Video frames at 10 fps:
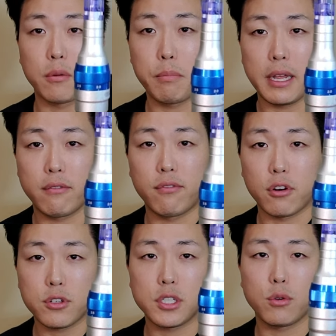Pen
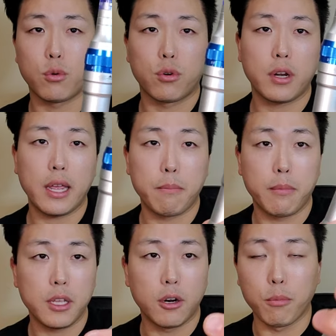first, or a,
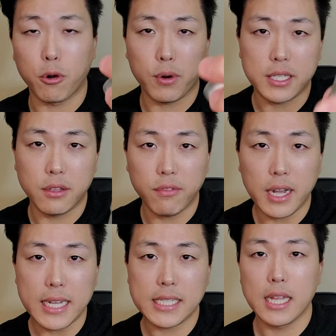you know, motorized
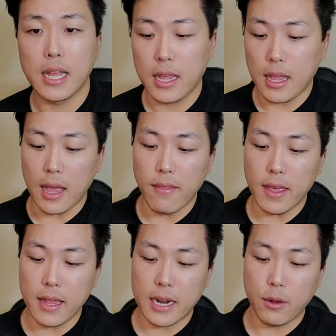device. And
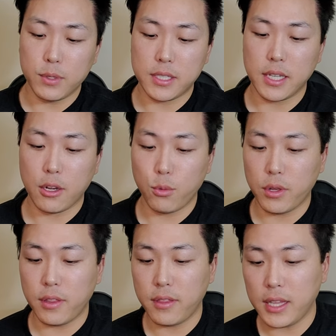then I would stick
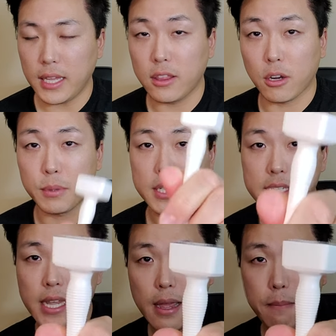with the Derma
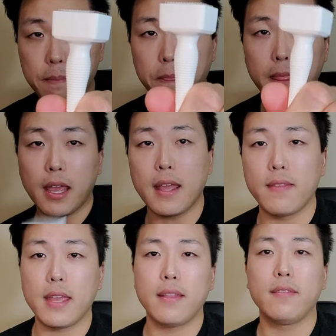stamp and
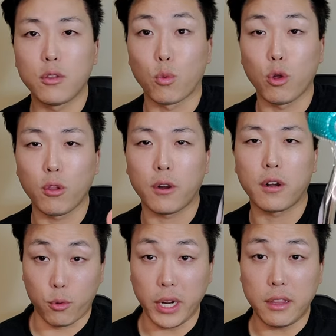then the
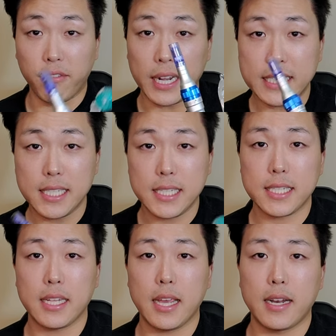roller. Great
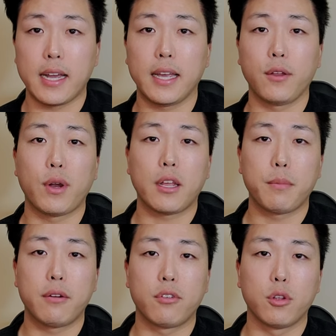devices, and I highly
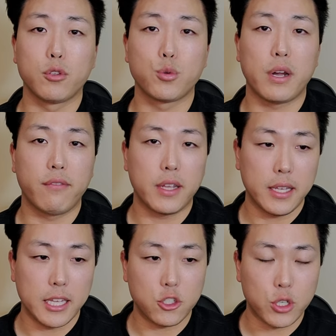recommend for those who have
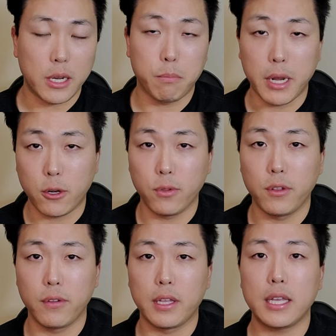not yet tried
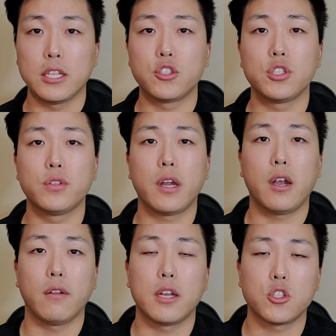microneedling into their
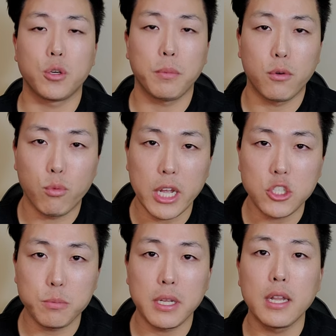hair loss treatment
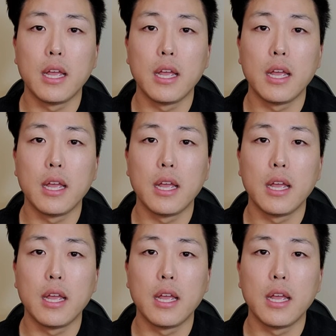regimen.